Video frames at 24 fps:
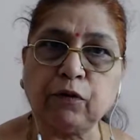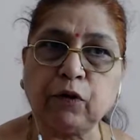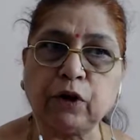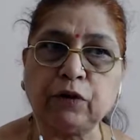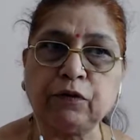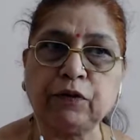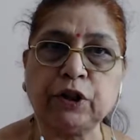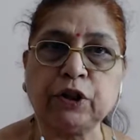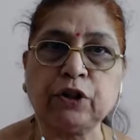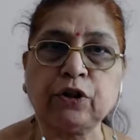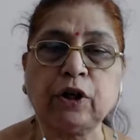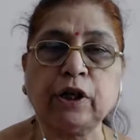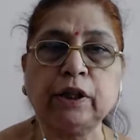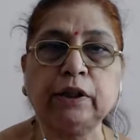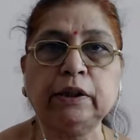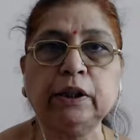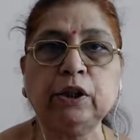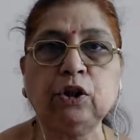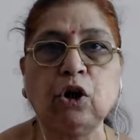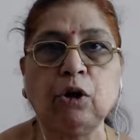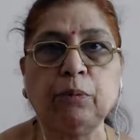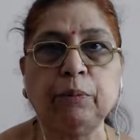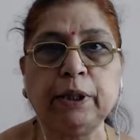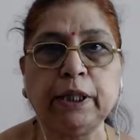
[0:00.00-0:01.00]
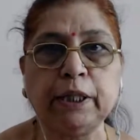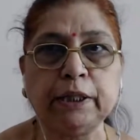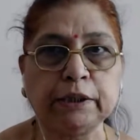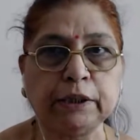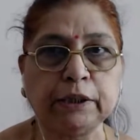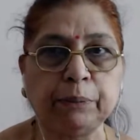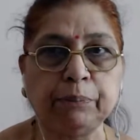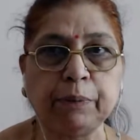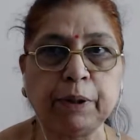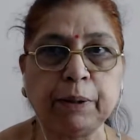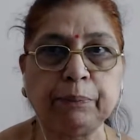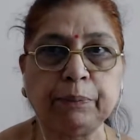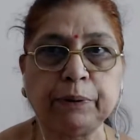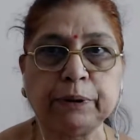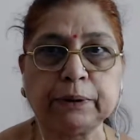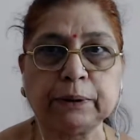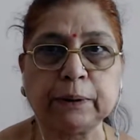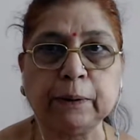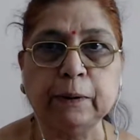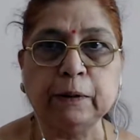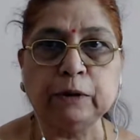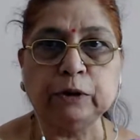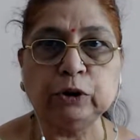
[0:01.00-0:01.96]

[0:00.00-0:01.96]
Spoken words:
for withdrawing the nomination papers.